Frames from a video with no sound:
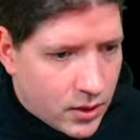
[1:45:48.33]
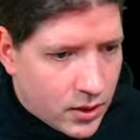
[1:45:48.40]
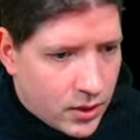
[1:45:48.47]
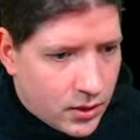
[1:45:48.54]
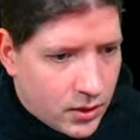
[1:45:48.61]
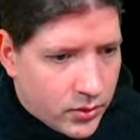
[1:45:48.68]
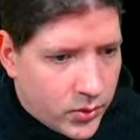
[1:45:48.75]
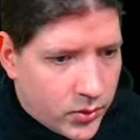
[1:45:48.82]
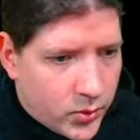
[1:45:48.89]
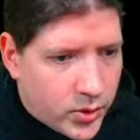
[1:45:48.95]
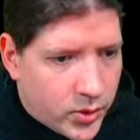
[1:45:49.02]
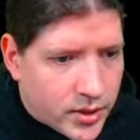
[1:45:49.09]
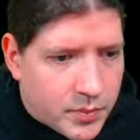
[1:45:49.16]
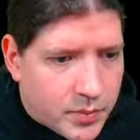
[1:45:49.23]
do
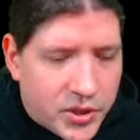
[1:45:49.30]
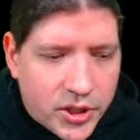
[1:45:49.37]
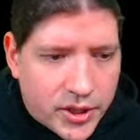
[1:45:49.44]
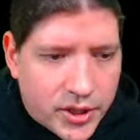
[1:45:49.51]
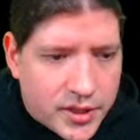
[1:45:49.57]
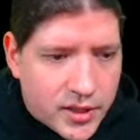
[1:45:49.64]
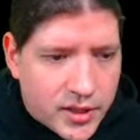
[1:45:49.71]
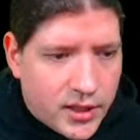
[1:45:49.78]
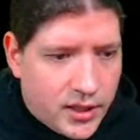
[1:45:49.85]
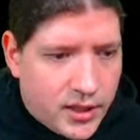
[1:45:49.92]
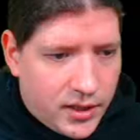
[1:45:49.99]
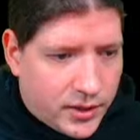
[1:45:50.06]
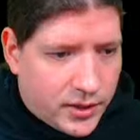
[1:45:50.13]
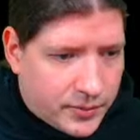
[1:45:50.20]
this, because
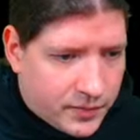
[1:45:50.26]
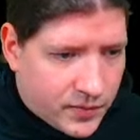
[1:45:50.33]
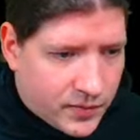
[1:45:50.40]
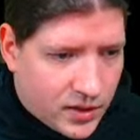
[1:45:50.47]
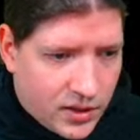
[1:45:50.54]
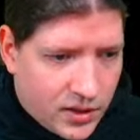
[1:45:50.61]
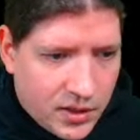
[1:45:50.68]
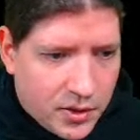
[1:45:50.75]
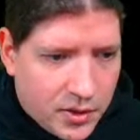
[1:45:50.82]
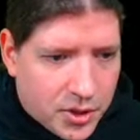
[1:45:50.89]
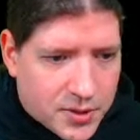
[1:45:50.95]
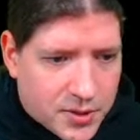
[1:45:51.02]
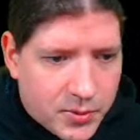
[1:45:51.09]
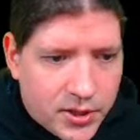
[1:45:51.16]

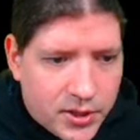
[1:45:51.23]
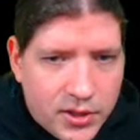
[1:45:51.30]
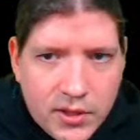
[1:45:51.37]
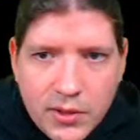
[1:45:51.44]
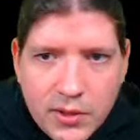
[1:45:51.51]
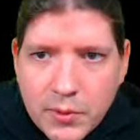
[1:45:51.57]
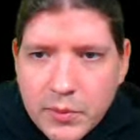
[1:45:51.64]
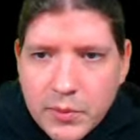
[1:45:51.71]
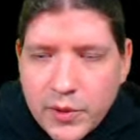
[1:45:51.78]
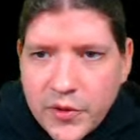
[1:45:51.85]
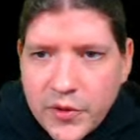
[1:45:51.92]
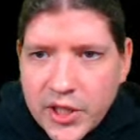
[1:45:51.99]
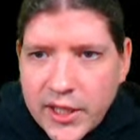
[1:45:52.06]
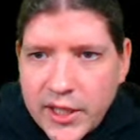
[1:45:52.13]
this will remove the
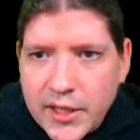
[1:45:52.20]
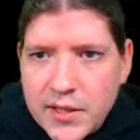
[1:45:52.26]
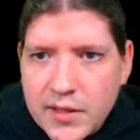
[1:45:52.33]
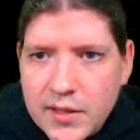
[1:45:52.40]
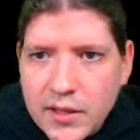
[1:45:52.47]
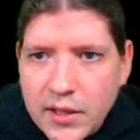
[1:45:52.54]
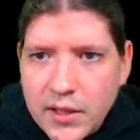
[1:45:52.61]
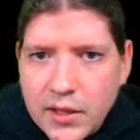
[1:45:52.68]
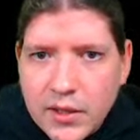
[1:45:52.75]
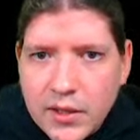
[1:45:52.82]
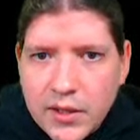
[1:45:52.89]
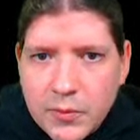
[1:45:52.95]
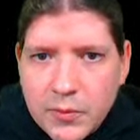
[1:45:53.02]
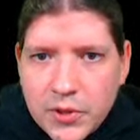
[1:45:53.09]
case
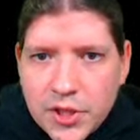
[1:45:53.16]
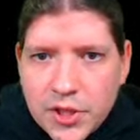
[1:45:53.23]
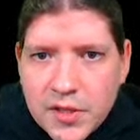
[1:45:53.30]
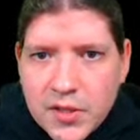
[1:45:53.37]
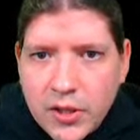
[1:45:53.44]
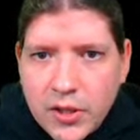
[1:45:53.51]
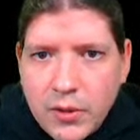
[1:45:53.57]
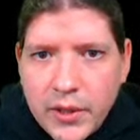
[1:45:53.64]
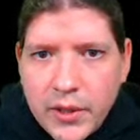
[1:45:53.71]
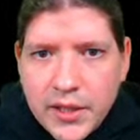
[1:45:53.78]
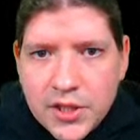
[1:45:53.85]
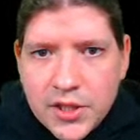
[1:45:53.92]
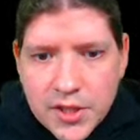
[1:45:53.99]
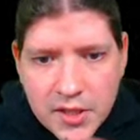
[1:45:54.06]
that we just saw where it
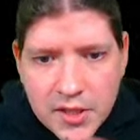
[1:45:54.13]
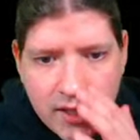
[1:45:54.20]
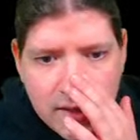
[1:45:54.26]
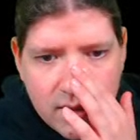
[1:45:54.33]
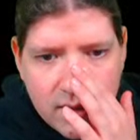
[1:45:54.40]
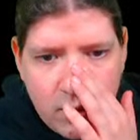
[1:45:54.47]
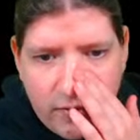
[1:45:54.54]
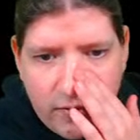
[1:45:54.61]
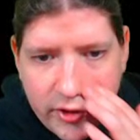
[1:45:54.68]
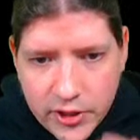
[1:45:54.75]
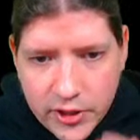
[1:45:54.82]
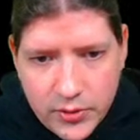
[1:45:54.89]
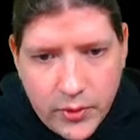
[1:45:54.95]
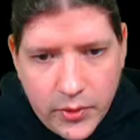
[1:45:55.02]
just says, oh,
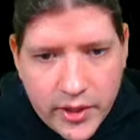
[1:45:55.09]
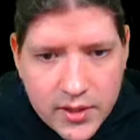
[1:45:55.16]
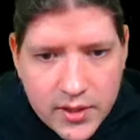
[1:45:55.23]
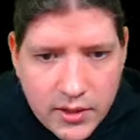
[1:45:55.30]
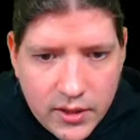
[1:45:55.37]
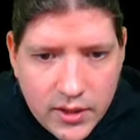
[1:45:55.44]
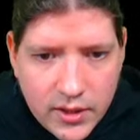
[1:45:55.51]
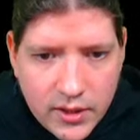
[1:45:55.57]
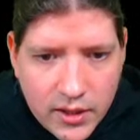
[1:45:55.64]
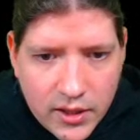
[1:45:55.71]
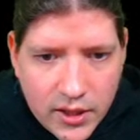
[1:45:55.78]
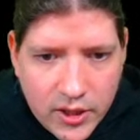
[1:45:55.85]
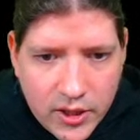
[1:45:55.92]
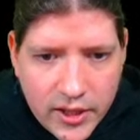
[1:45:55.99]
42, that's a
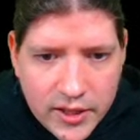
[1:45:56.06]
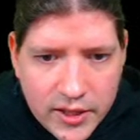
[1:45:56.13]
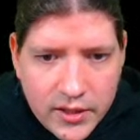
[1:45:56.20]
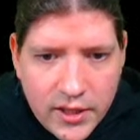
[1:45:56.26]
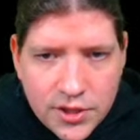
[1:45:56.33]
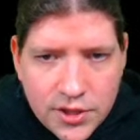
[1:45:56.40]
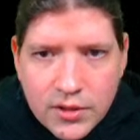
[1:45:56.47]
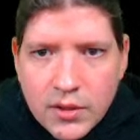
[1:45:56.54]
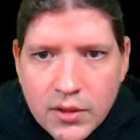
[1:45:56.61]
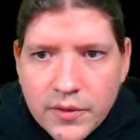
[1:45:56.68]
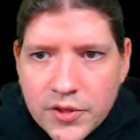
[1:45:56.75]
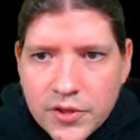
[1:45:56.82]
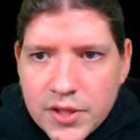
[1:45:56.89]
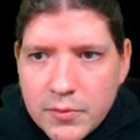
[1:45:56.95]
concatenation of
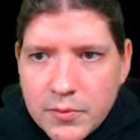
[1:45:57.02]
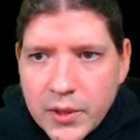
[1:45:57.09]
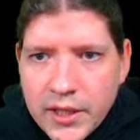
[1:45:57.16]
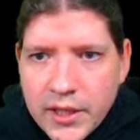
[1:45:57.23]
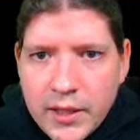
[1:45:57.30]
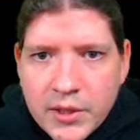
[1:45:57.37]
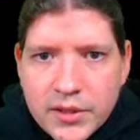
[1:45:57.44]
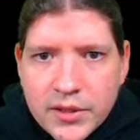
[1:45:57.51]
just one element.